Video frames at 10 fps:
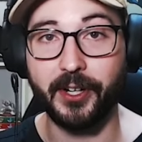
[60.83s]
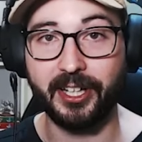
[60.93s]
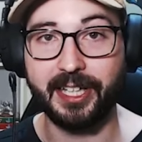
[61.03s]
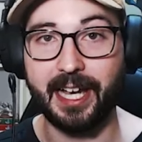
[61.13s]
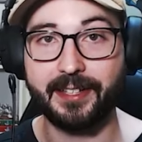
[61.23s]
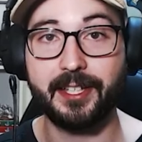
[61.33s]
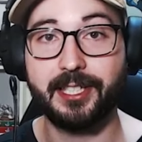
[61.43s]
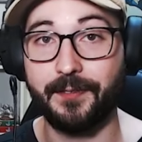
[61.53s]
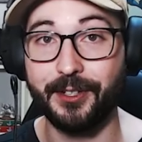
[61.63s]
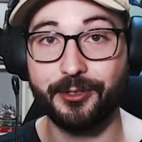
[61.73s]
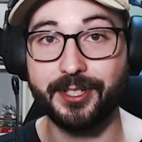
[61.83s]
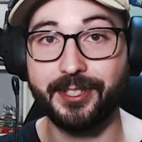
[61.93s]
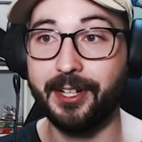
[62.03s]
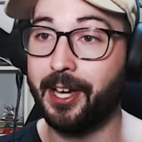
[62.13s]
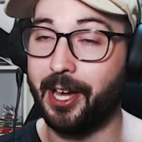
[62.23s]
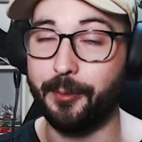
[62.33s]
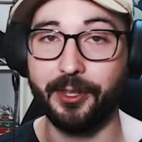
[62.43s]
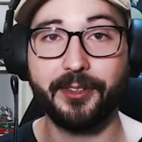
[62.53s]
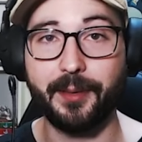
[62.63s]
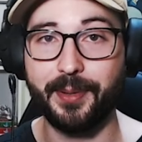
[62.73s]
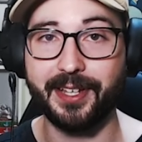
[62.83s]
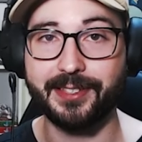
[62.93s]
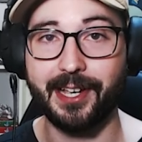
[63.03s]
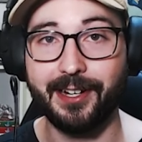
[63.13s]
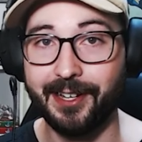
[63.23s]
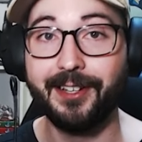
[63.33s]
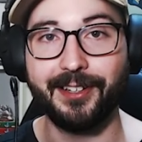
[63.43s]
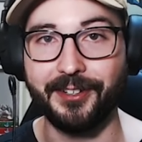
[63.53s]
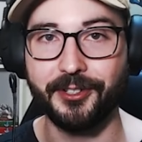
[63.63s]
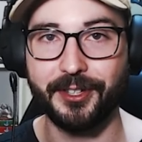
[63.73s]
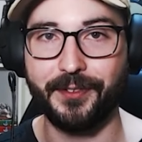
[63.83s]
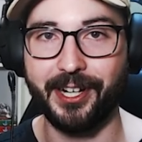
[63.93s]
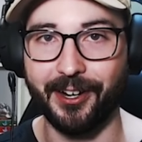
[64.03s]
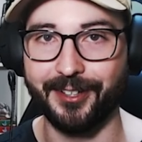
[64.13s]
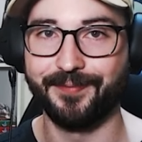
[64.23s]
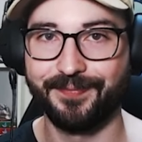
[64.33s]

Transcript: for early access if you're interested, and with all that being said, enjoy the video.